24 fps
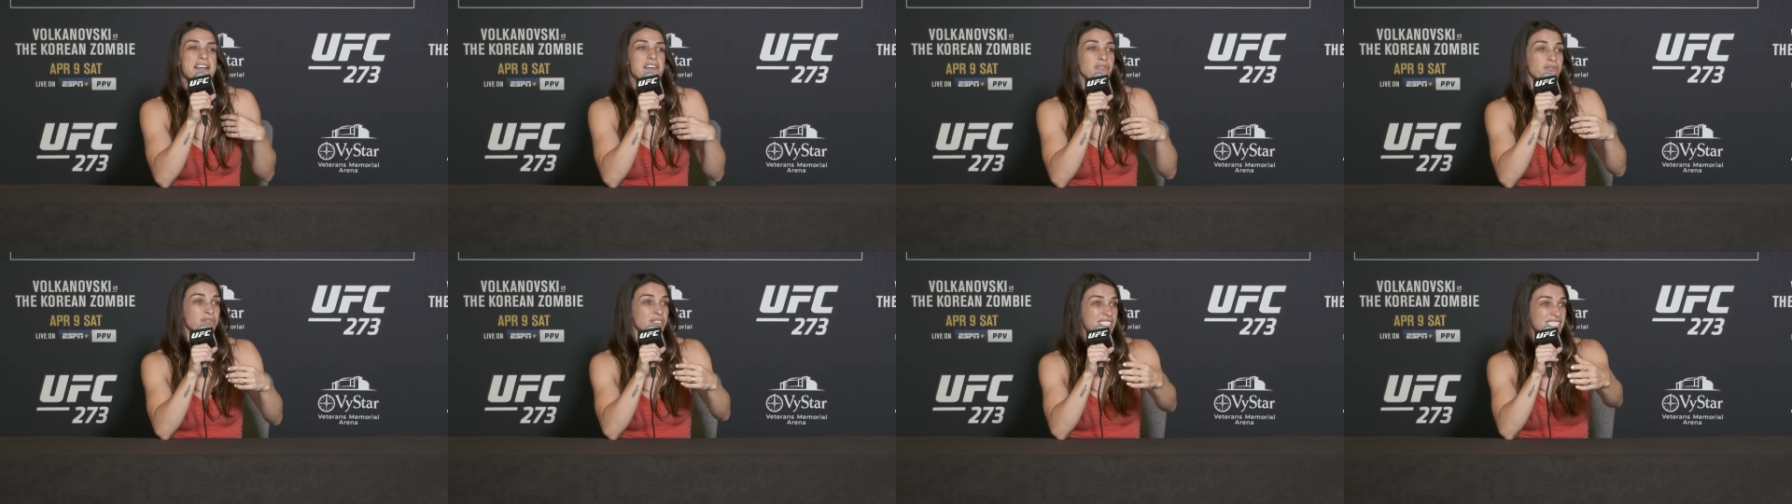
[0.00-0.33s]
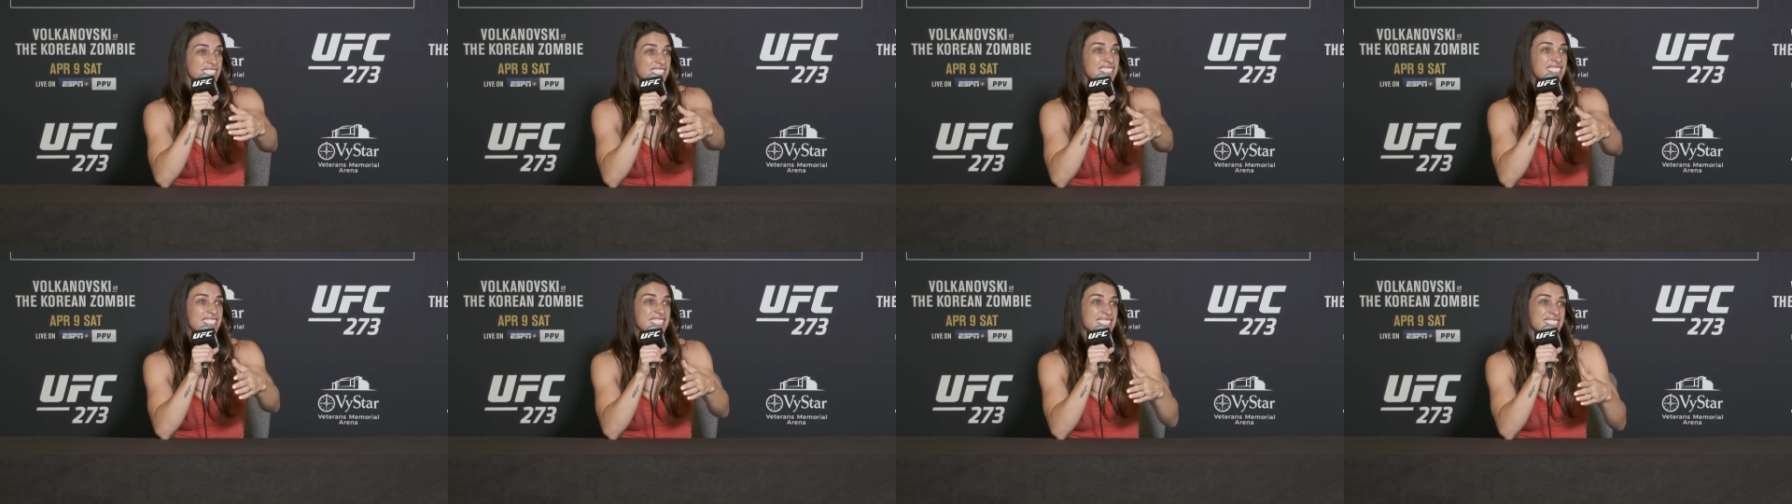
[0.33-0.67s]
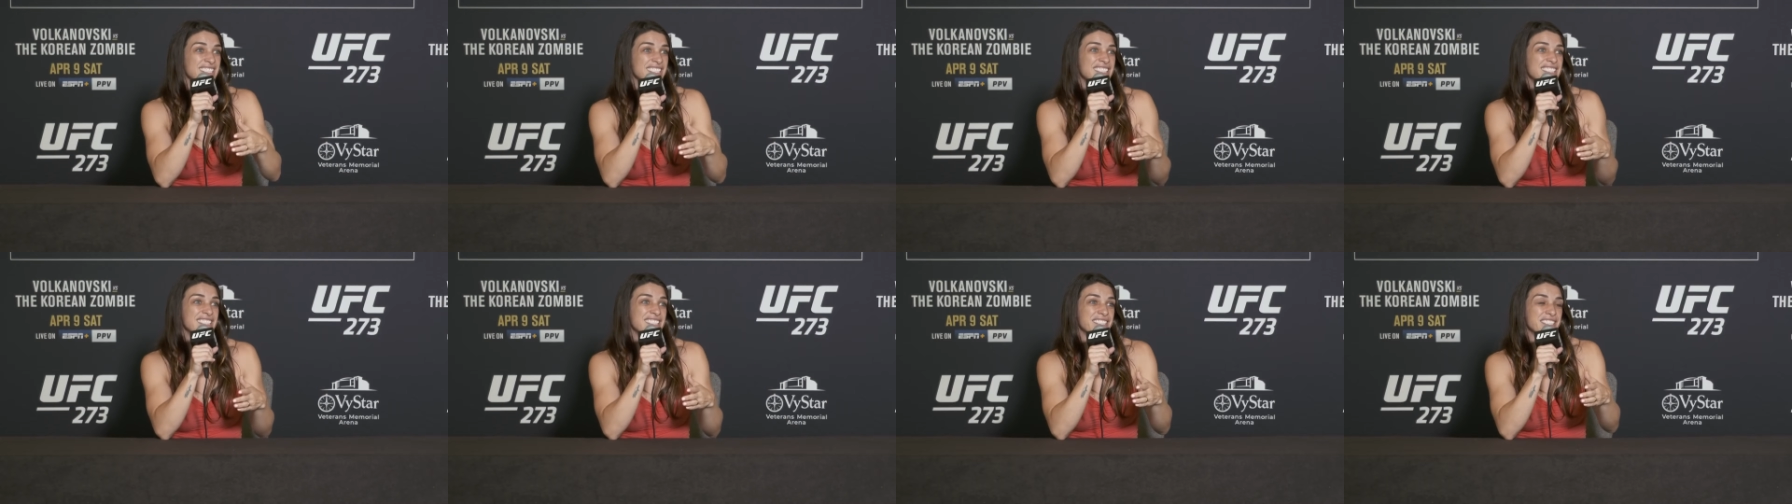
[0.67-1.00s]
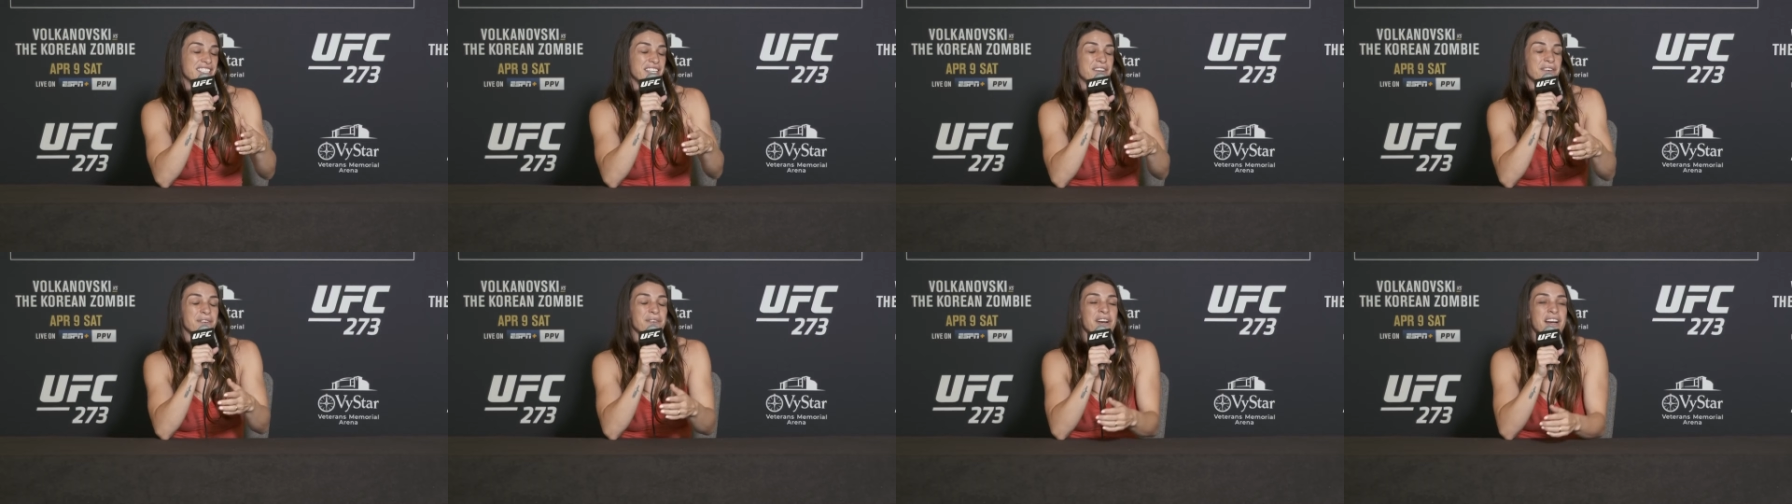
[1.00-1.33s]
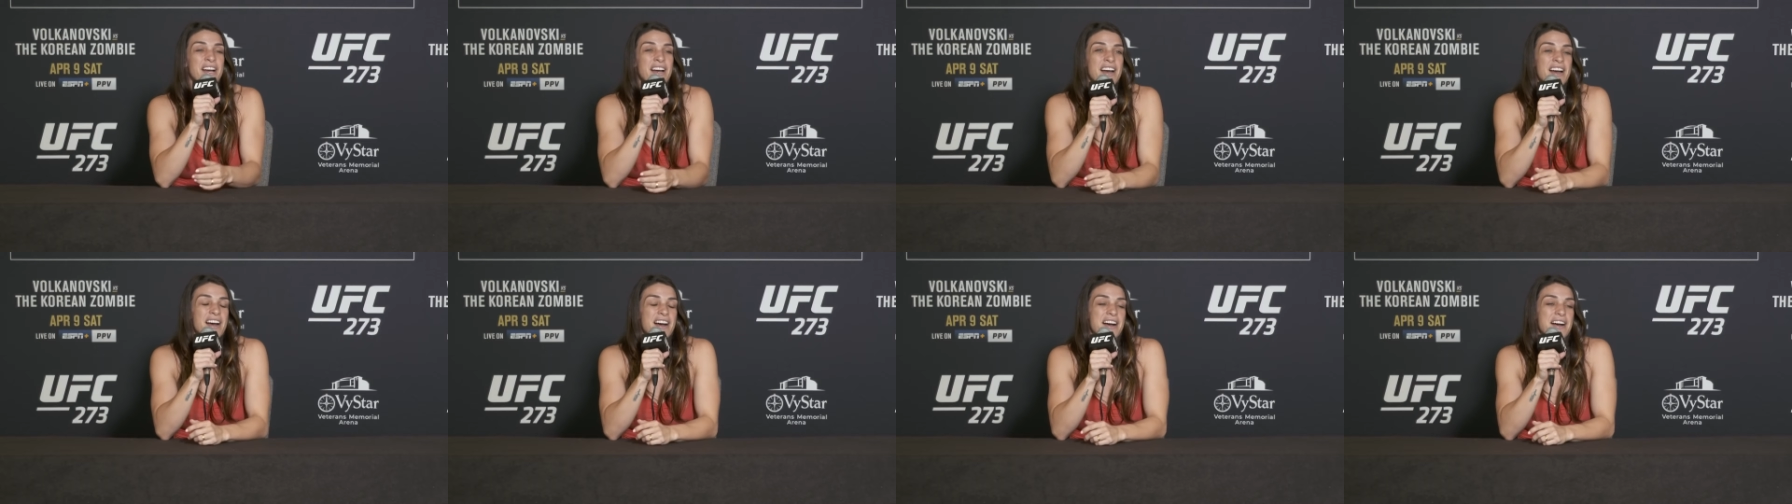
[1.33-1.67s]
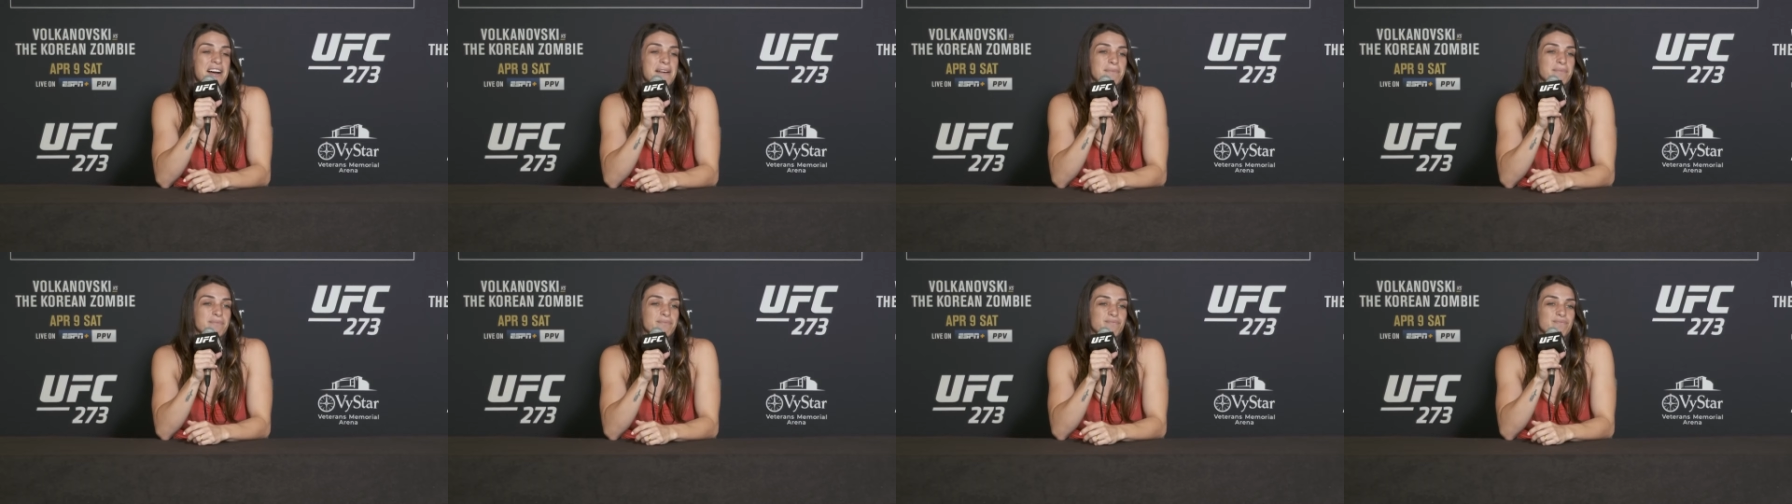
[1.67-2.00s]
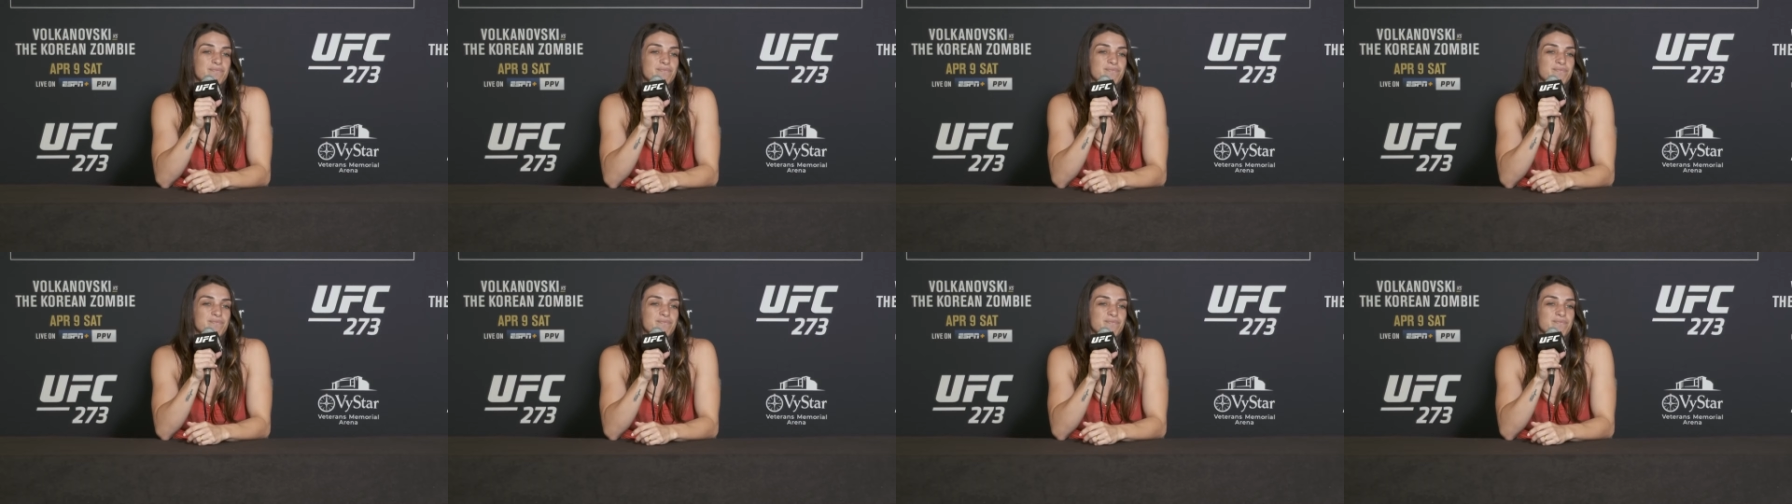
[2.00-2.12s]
own distance, you know. Um,